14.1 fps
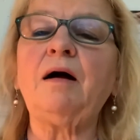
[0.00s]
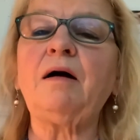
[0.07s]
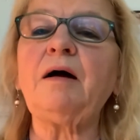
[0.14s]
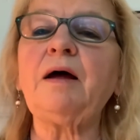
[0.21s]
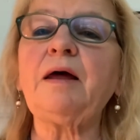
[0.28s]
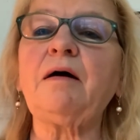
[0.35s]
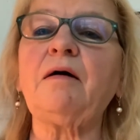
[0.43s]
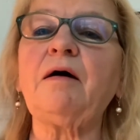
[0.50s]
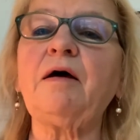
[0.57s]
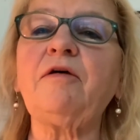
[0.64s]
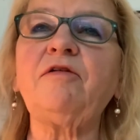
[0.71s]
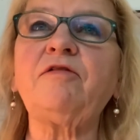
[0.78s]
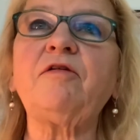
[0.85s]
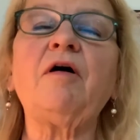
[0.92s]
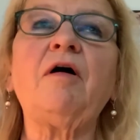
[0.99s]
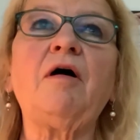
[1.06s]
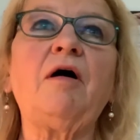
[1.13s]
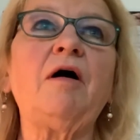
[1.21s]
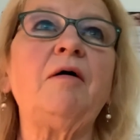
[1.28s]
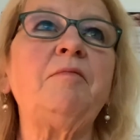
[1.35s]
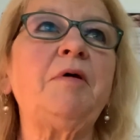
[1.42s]
Hi guys,
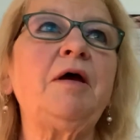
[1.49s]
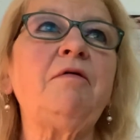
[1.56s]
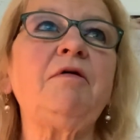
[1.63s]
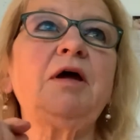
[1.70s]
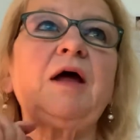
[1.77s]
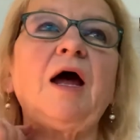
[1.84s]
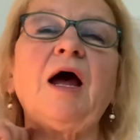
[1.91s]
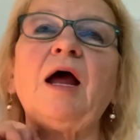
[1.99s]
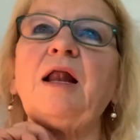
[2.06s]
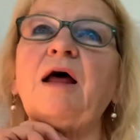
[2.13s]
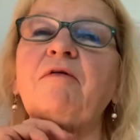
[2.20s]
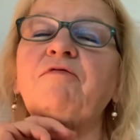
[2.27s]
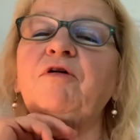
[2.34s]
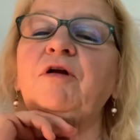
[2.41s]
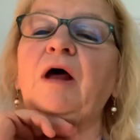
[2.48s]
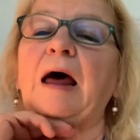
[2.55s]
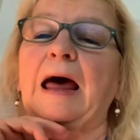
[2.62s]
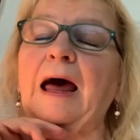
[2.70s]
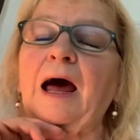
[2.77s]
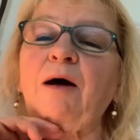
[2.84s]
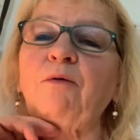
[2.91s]
I'm here in K11,
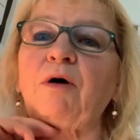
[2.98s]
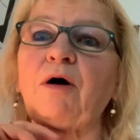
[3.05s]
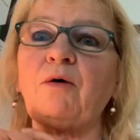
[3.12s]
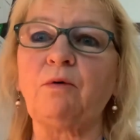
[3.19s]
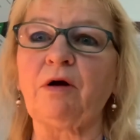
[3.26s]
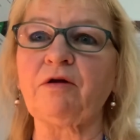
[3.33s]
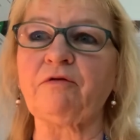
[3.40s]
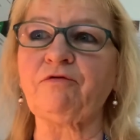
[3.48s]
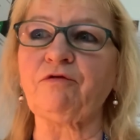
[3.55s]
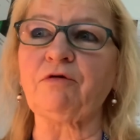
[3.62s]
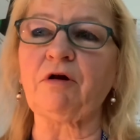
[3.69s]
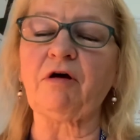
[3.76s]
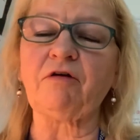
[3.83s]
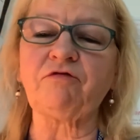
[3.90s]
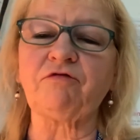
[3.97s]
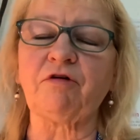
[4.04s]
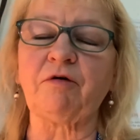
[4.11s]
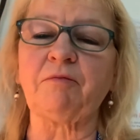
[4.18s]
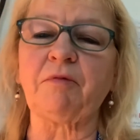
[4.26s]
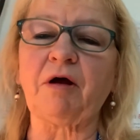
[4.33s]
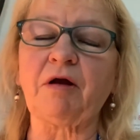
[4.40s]
our wonderful
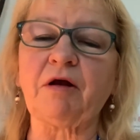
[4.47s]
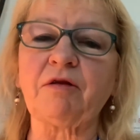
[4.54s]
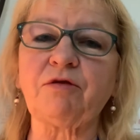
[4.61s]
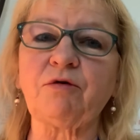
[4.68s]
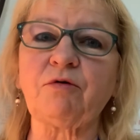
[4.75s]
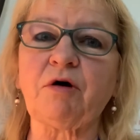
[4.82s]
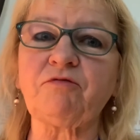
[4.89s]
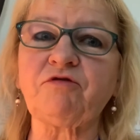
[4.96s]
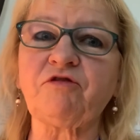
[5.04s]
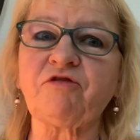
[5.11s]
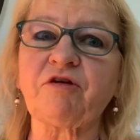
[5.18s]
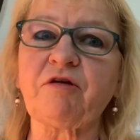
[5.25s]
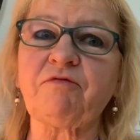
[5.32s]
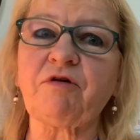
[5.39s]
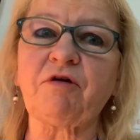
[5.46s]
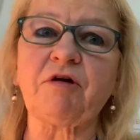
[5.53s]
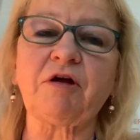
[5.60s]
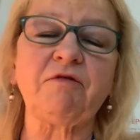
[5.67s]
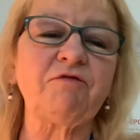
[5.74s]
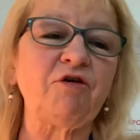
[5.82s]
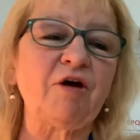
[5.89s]
classroom, and I thought I'd just give you
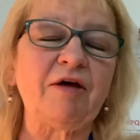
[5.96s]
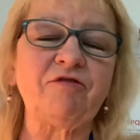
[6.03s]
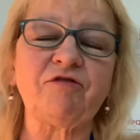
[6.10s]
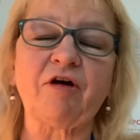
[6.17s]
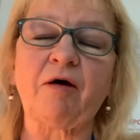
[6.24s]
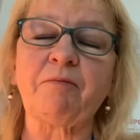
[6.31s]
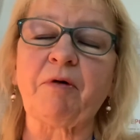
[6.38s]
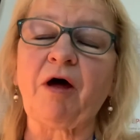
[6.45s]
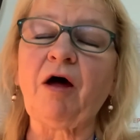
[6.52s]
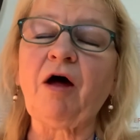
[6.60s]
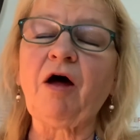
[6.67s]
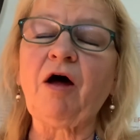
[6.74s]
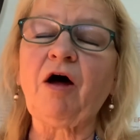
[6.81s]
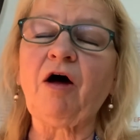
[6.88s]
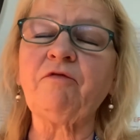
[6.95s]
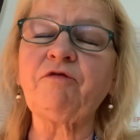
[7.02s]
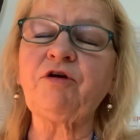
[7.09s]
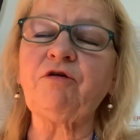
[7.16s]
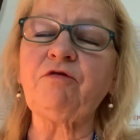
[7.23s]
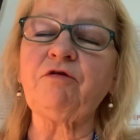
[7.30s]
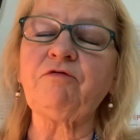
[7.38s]
a heads up of a
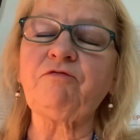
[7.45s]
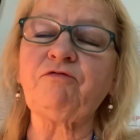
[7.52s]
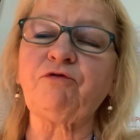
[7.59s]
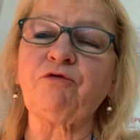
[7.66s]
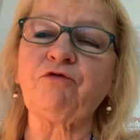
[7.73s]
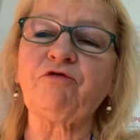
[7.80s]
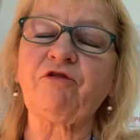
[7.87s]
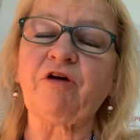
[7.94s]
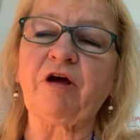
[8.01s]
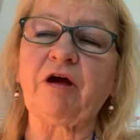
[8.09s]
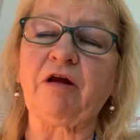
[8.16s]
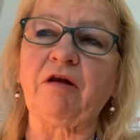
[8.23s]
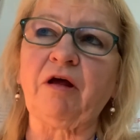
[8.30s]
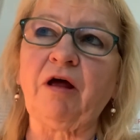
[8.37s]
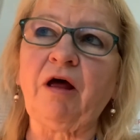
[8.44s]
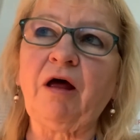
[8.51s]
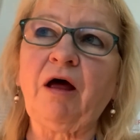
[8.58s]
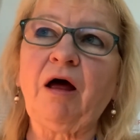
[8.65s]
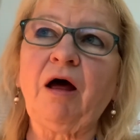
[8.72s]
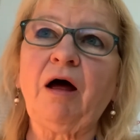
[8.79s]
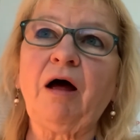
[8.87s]
unit 14.
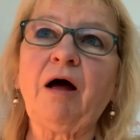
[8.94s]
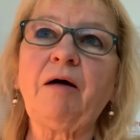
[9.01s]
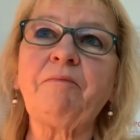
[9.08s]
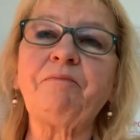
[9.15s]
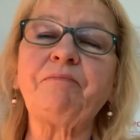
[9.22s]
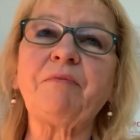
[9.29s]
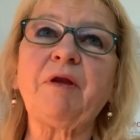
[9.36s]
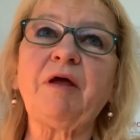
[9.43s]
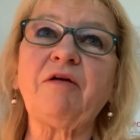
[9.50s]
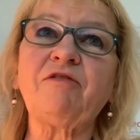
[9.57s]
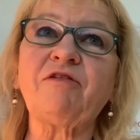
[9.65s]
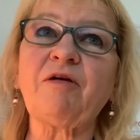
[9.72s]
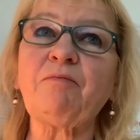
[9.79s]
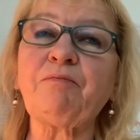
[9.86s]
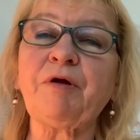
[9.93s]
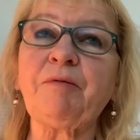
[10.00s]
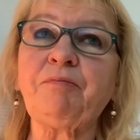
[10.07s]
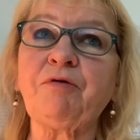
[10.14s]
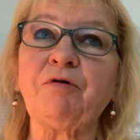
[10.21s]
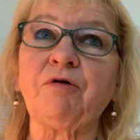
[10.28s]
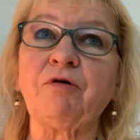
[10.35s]
Simply
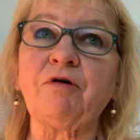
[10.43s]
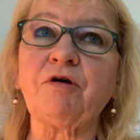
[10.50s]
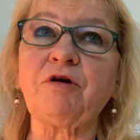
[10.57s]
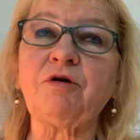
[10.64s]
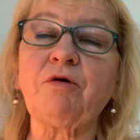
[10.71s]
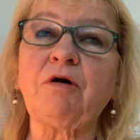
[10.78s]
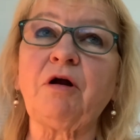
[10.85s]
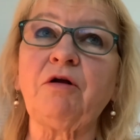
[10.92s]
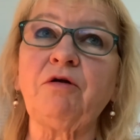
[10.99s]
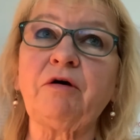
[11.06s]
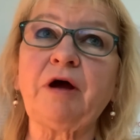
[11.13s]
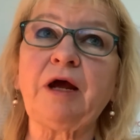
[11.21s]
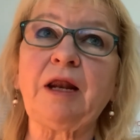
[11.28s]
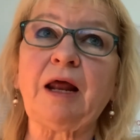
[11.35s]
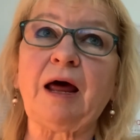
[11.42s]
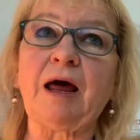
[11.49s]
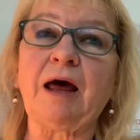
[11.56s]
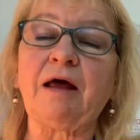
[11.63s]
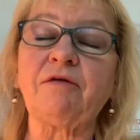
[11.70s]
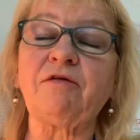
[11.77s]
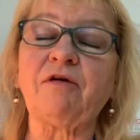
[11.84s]
put, you are looking
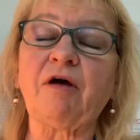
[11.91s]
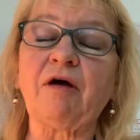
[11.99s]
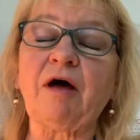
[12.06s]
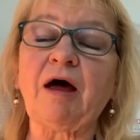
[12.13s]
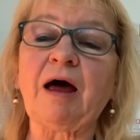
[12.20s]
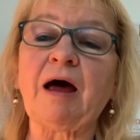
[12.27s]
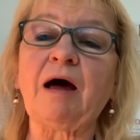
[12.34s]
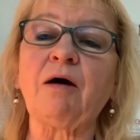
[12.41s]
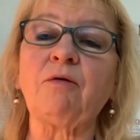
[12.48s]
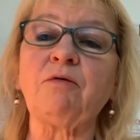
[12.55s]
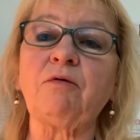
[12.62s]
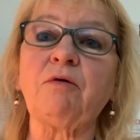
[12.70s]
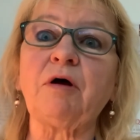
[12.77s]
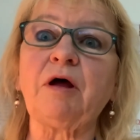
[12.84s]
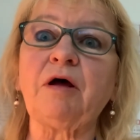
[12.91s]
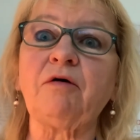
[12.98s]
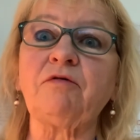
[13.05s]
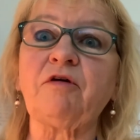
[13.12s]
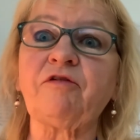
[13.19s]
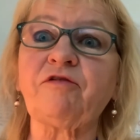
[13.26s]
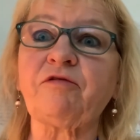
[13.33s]
at how
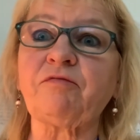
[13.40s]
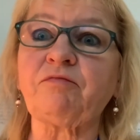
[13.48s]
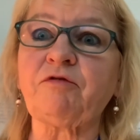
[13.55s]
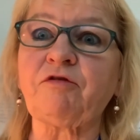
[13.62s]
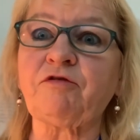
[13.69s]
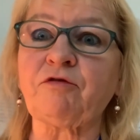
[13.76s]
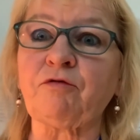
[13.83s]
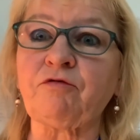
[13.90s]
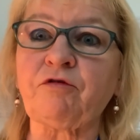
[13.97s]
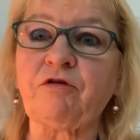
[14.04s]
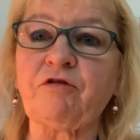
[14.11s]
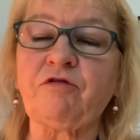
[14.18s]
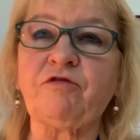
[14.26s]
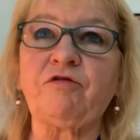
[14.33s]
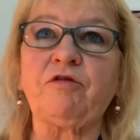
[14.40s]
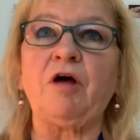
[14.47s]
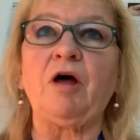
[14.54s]
illness disorders